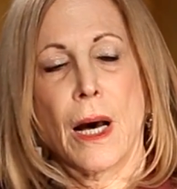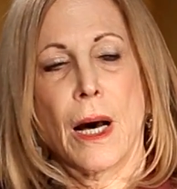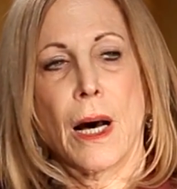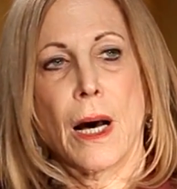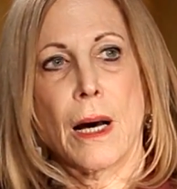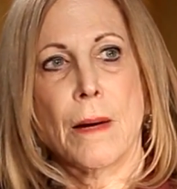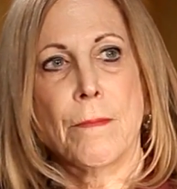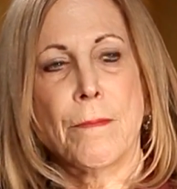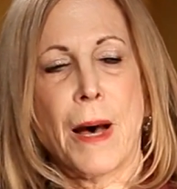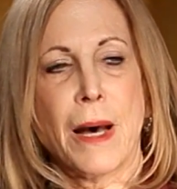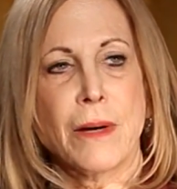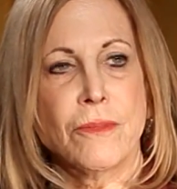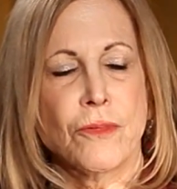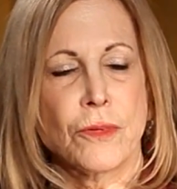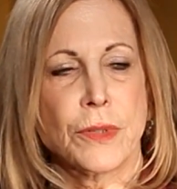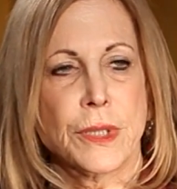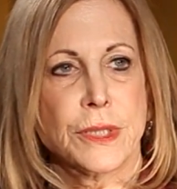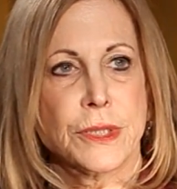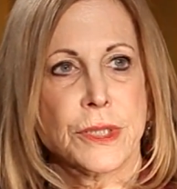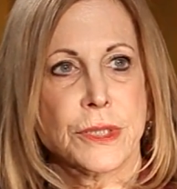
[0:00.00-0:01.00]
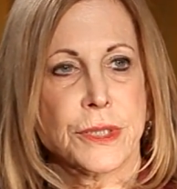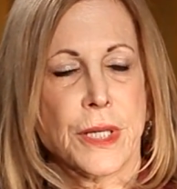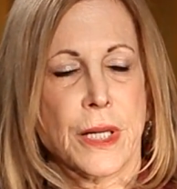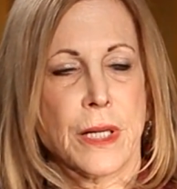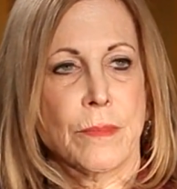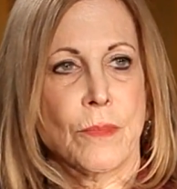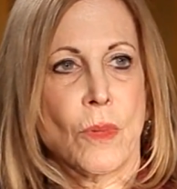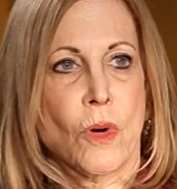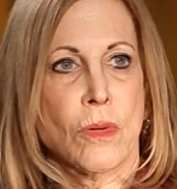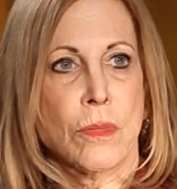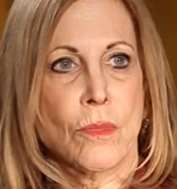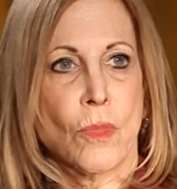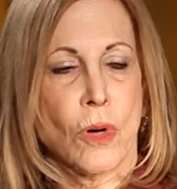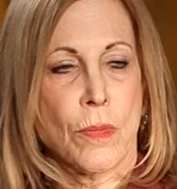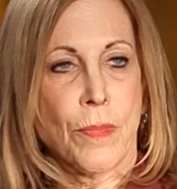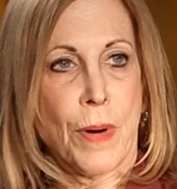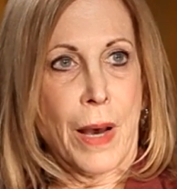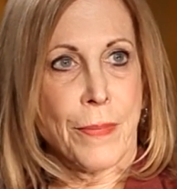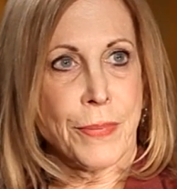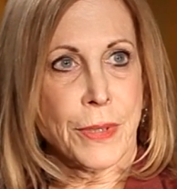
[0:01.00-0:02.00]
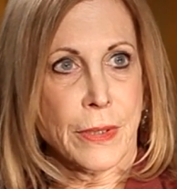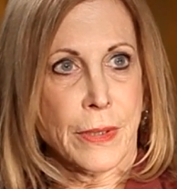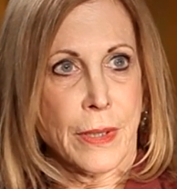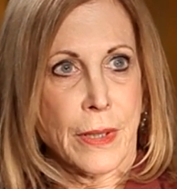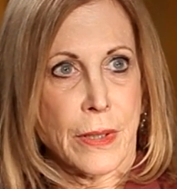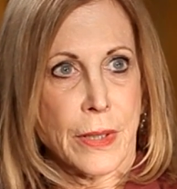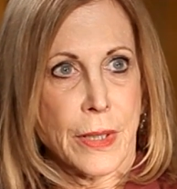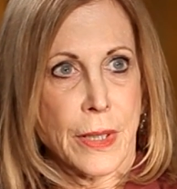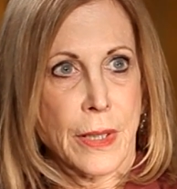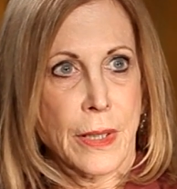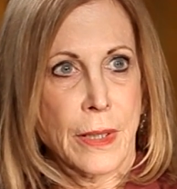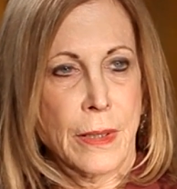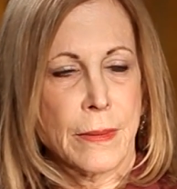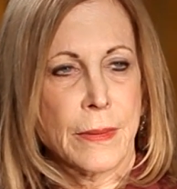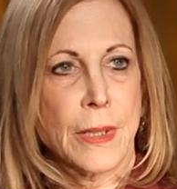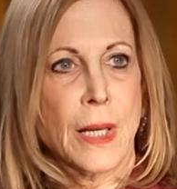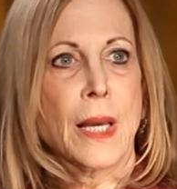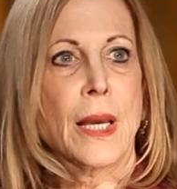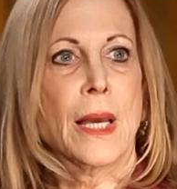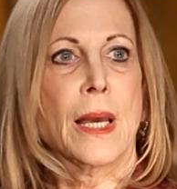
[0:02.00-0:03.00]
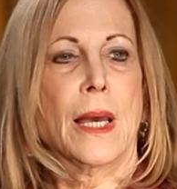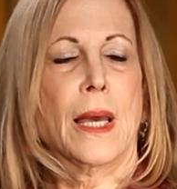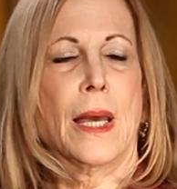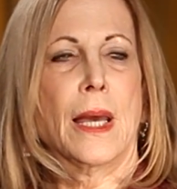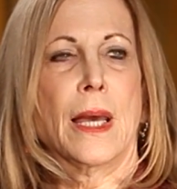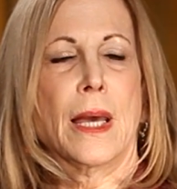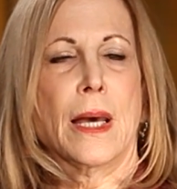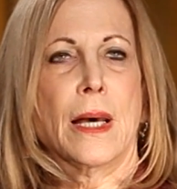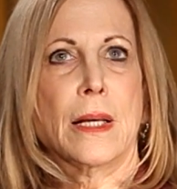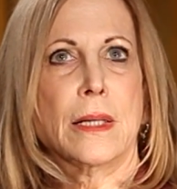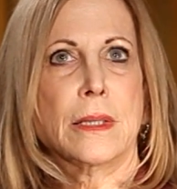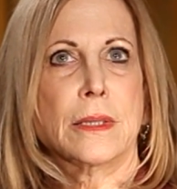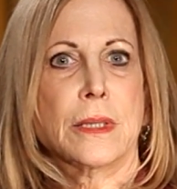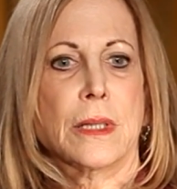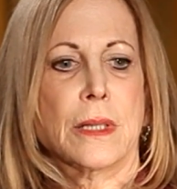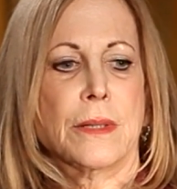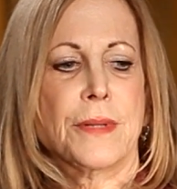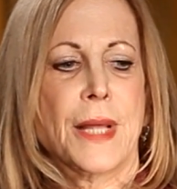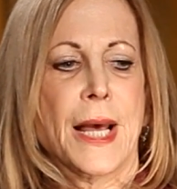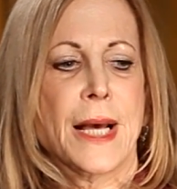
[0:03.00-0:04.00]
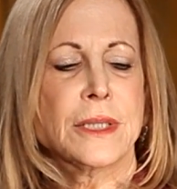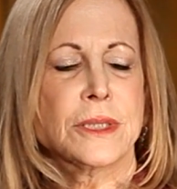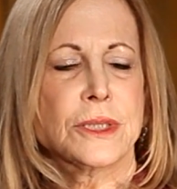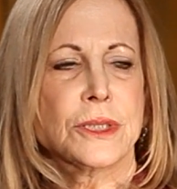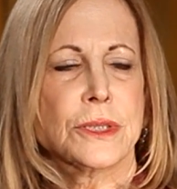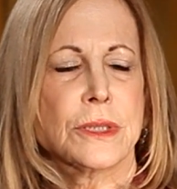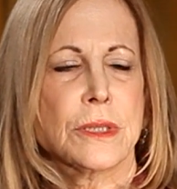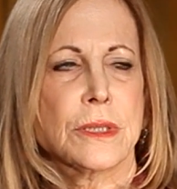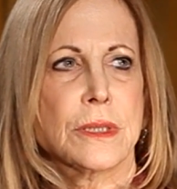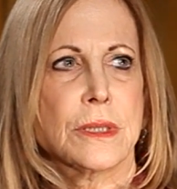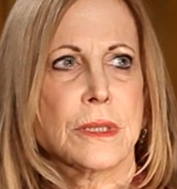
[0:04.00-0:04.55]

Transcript: Mindfulness is getting more and more popularity, and that's